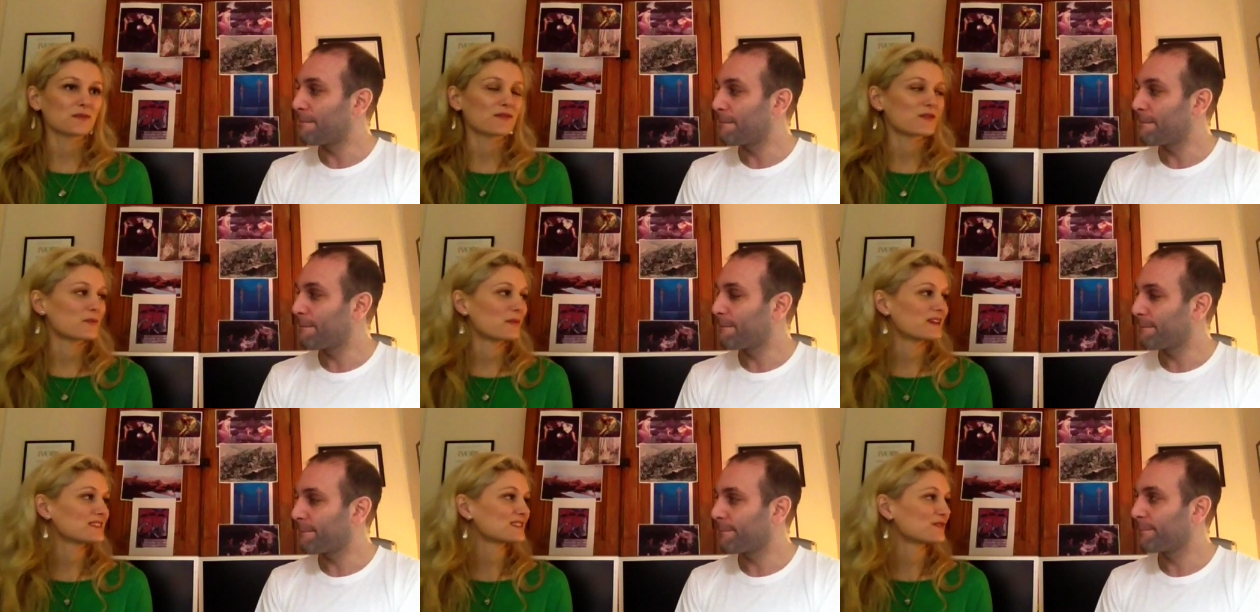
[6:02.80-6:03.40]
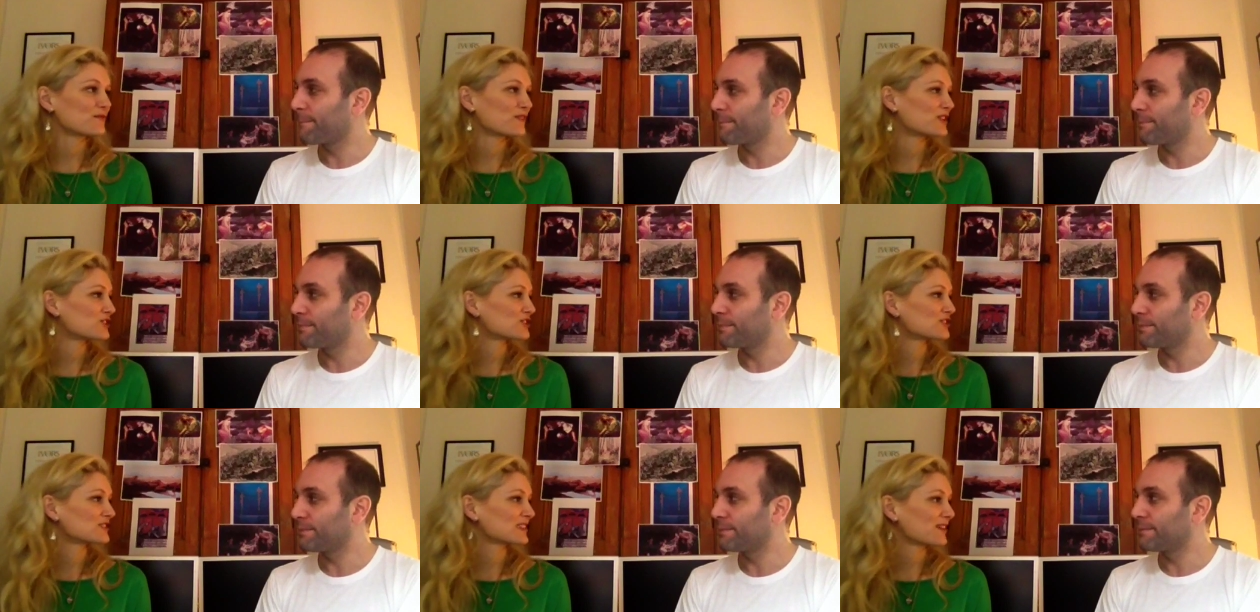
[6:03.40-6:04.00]
Speaker 1: of the best
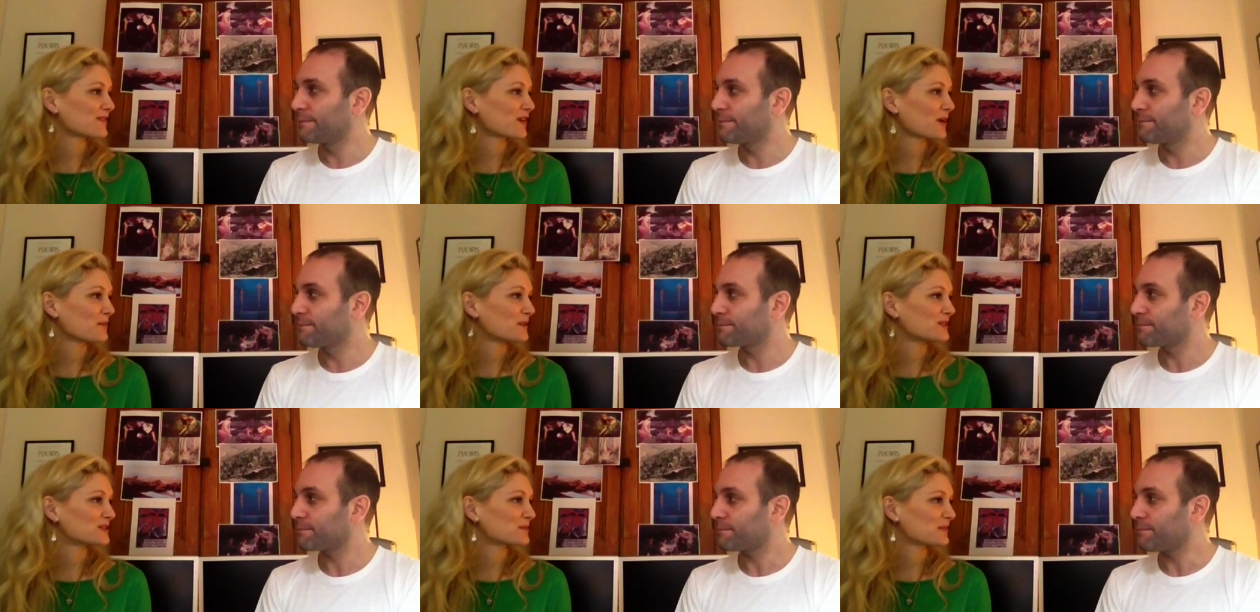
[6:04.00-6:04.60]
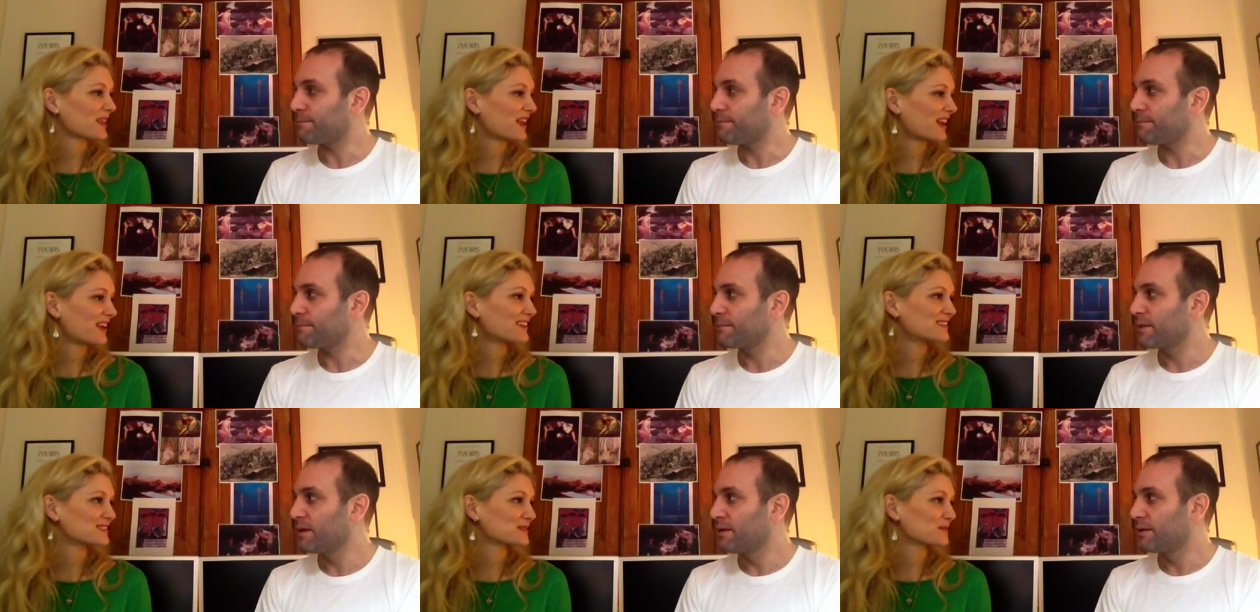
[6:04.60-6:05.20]
inventions have come into play
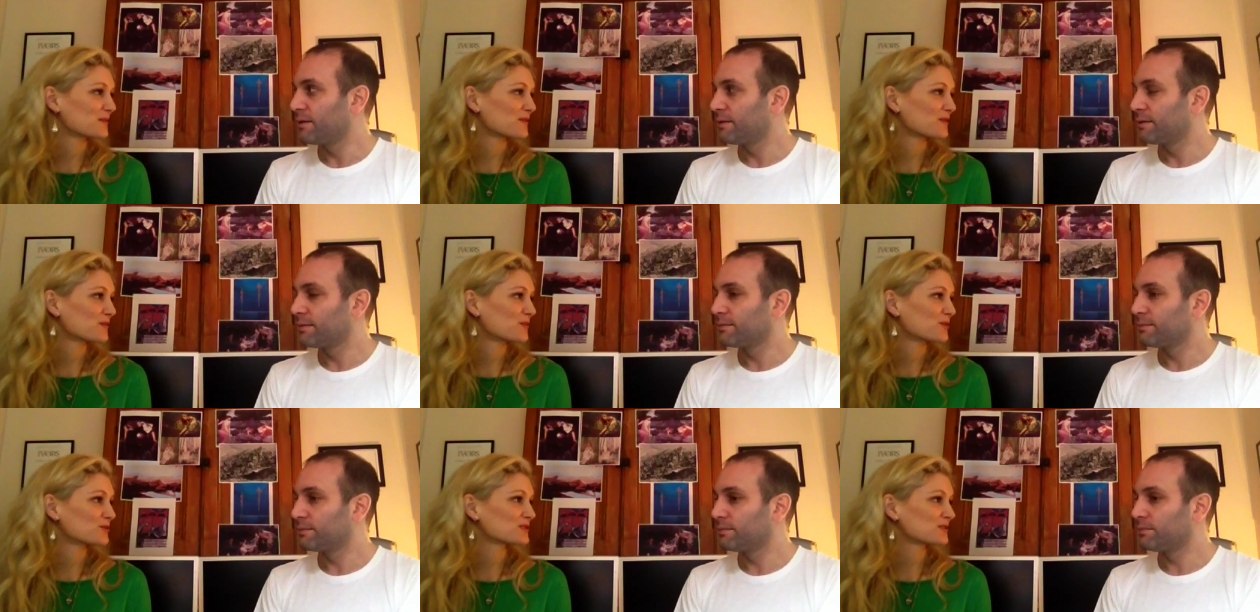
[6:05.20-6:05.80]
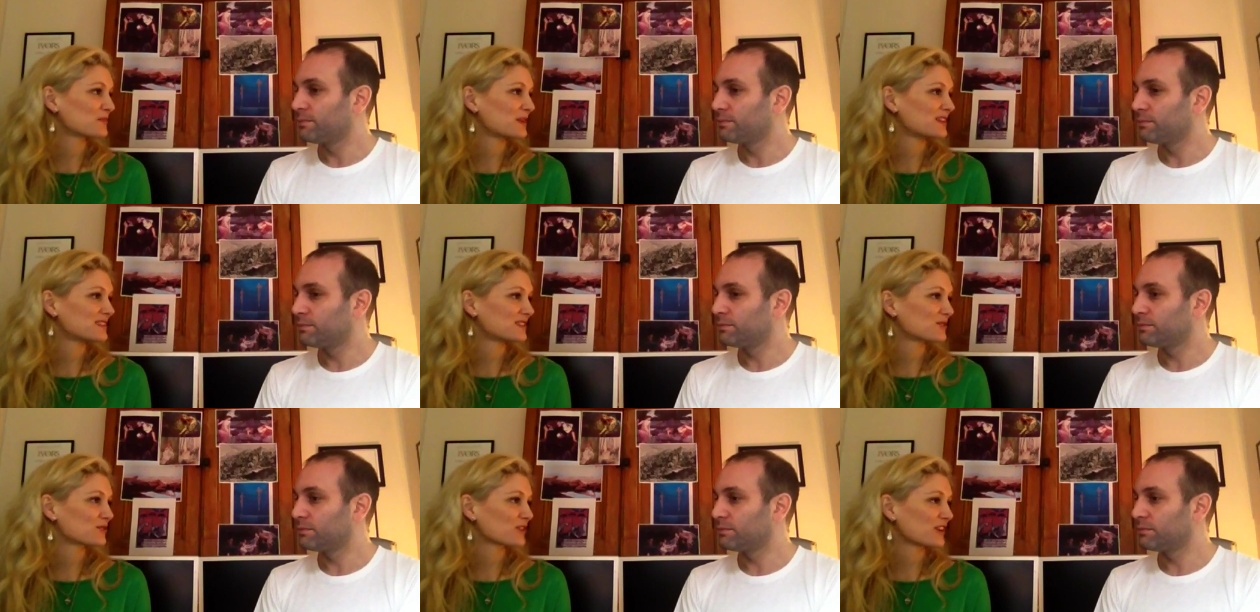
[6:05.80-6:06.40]
and some of the most
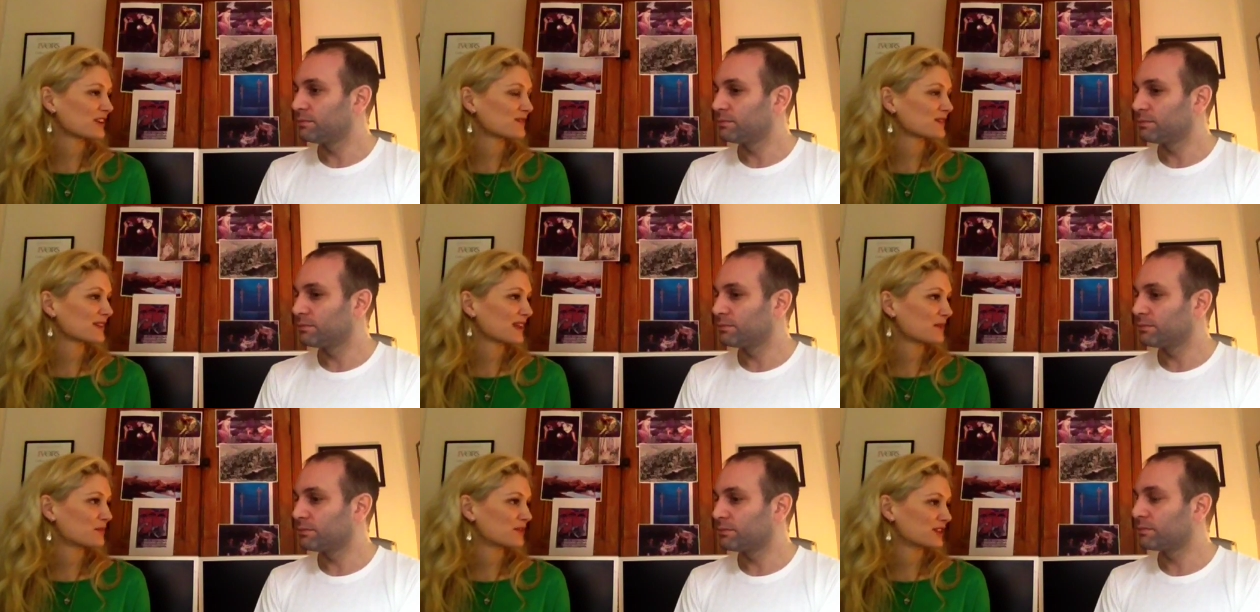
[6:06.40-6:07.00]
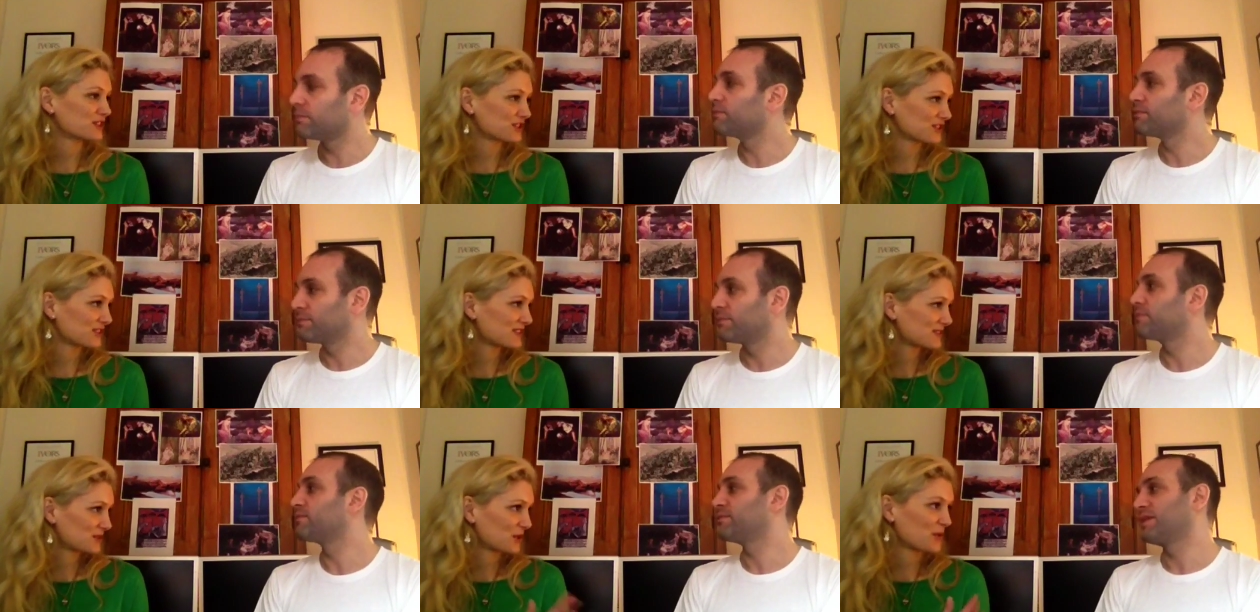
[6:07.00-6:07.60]
amazing creative
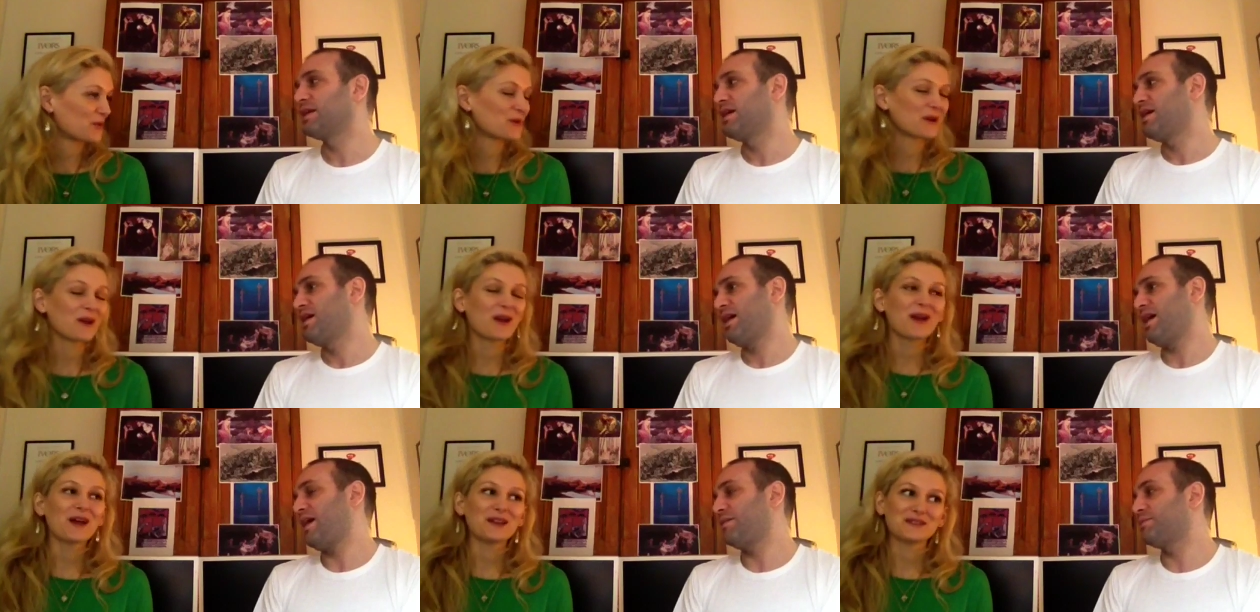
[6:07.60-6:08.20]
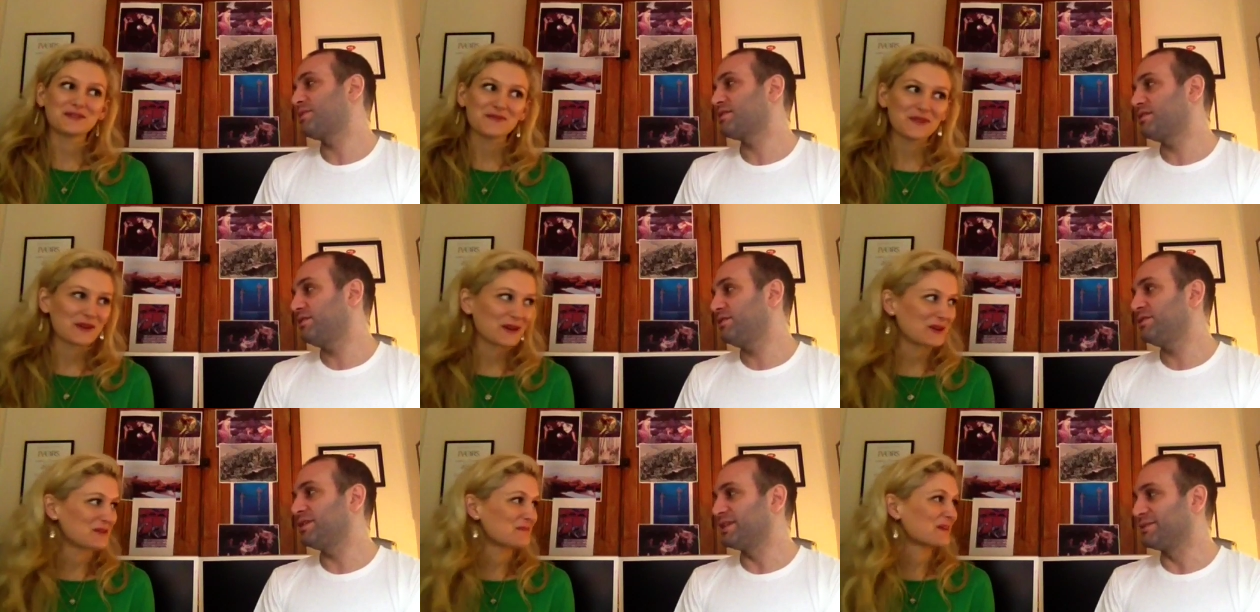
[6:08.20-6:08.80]
collaborations. So Absolutely. it's a
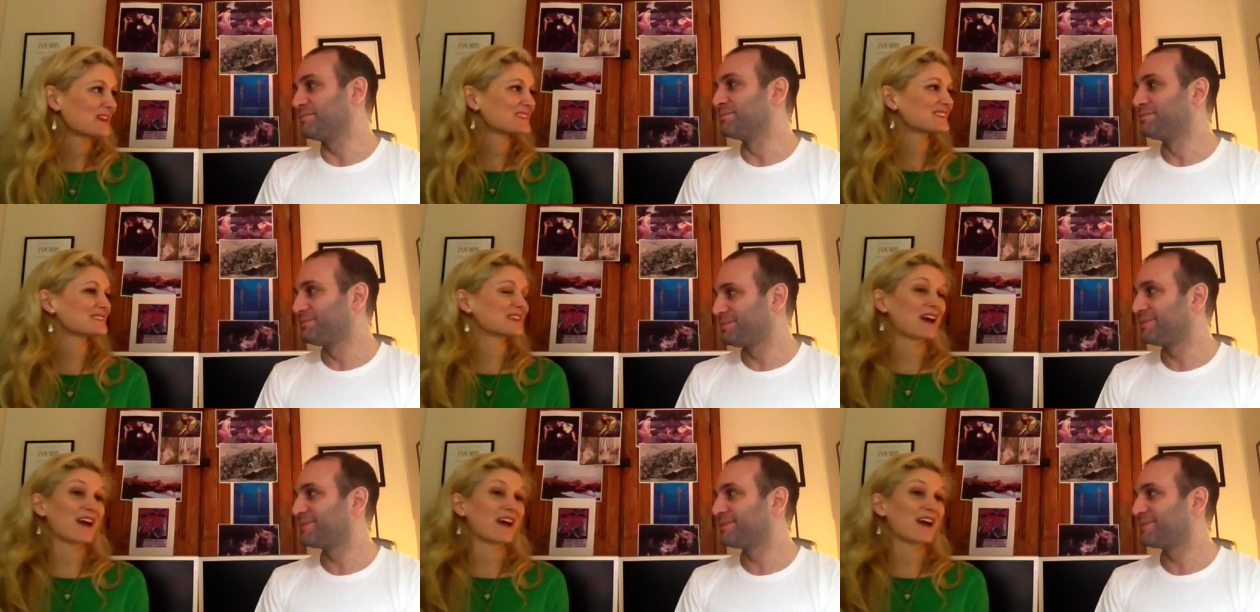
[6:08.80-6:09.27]
very good mindset to